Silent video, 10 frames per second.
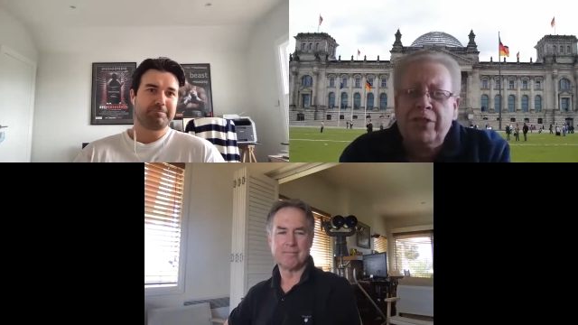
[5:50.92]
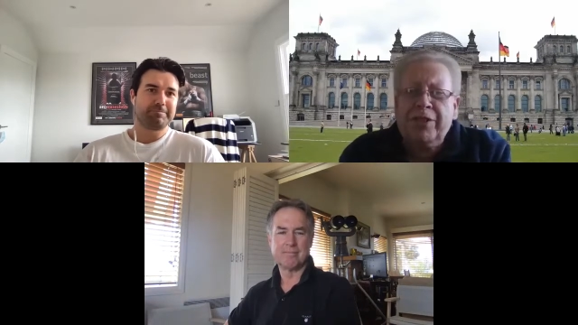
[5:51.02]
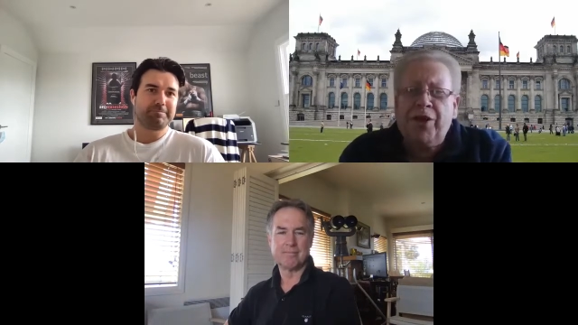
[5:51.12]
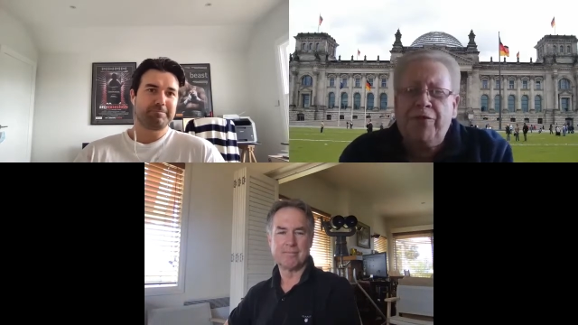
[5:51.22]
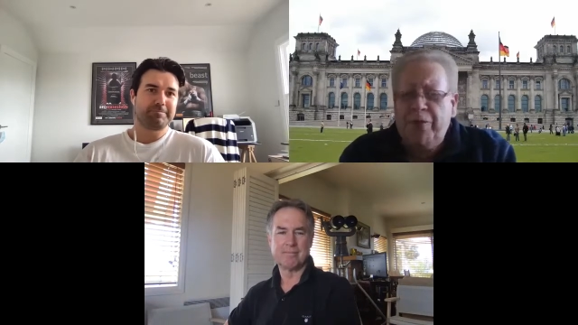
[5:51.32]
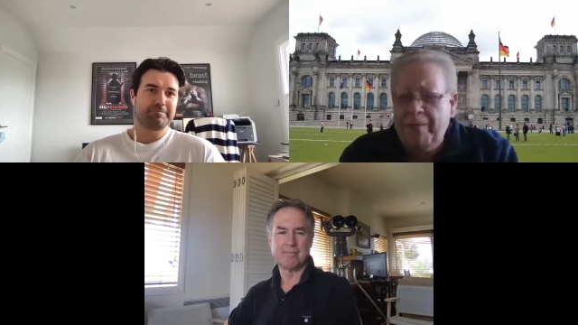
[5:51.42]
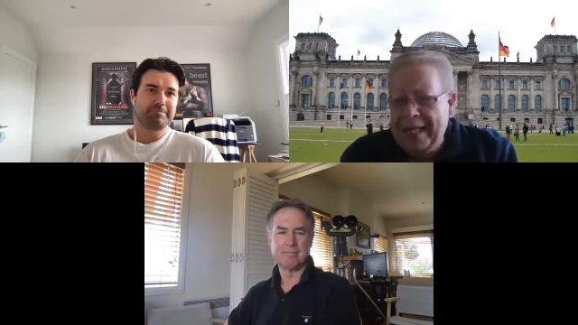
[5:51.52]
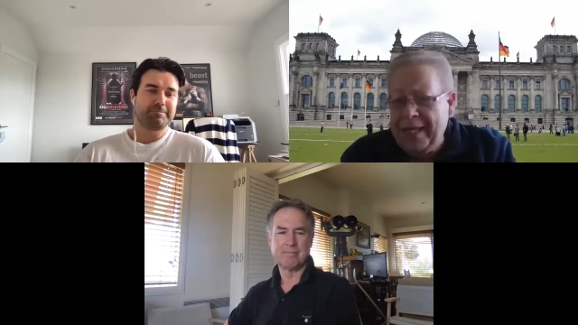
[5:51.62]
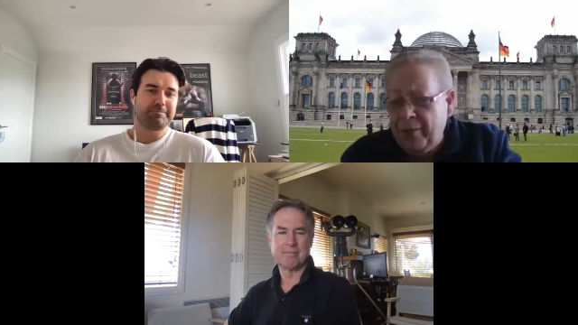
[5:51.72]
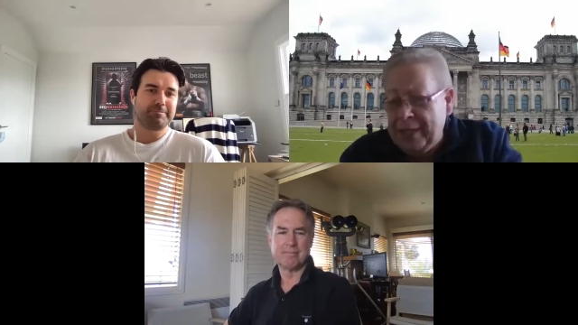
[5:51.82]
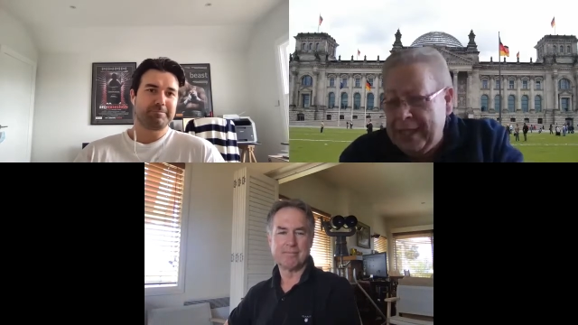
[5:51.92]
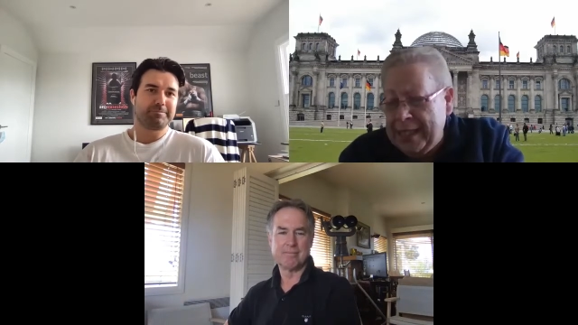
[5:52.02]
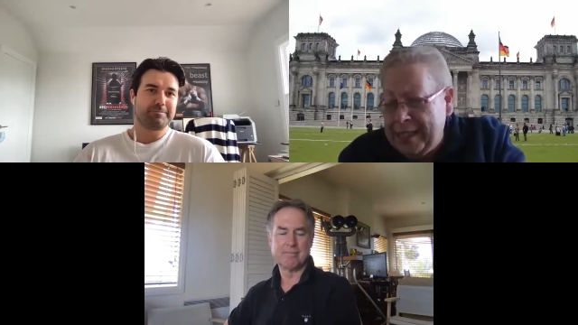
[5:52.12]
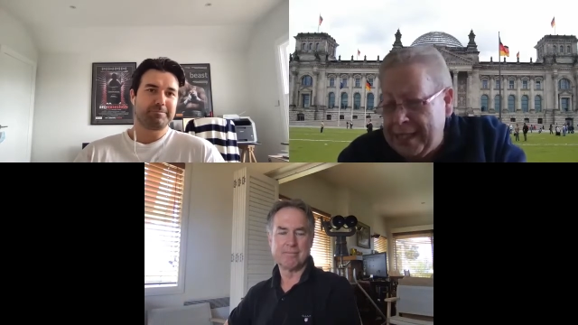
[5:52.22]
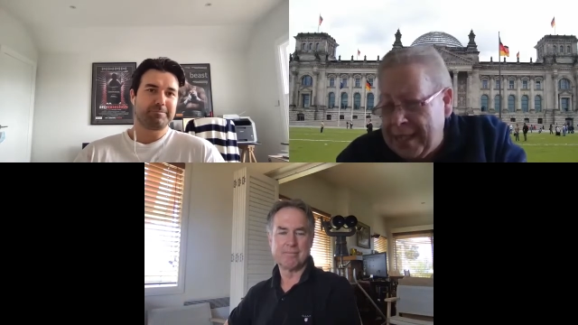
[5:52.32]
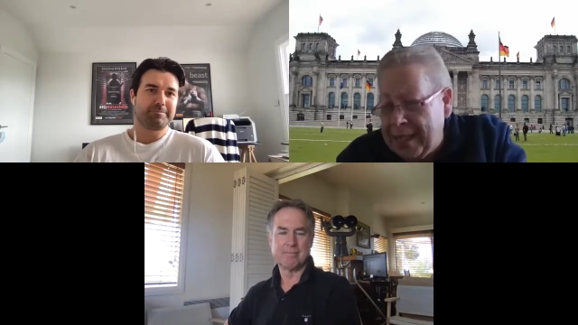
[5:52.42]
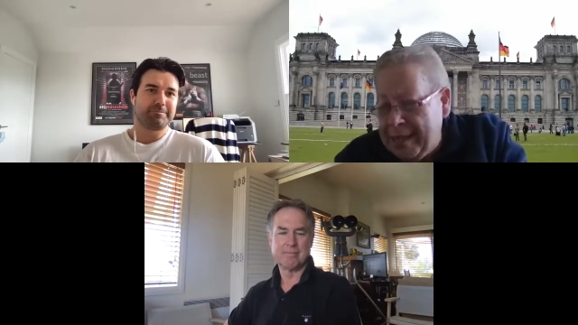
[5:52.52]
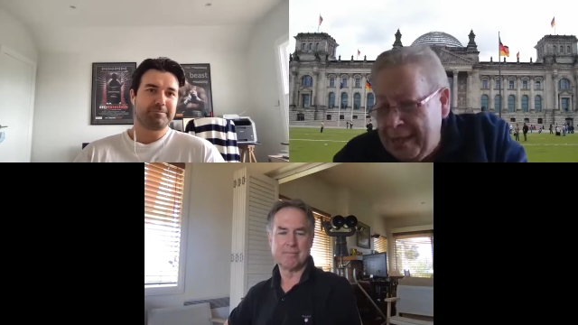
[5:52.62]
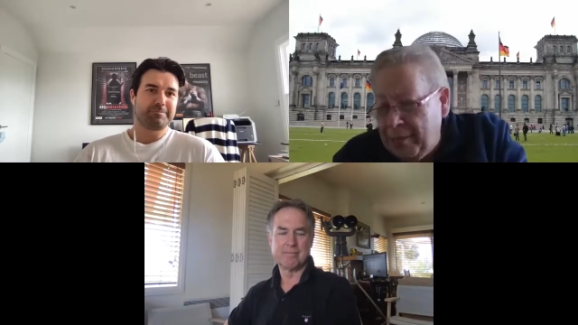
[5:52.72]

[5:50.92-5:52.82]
Speaker 1: not so familiar with these uh,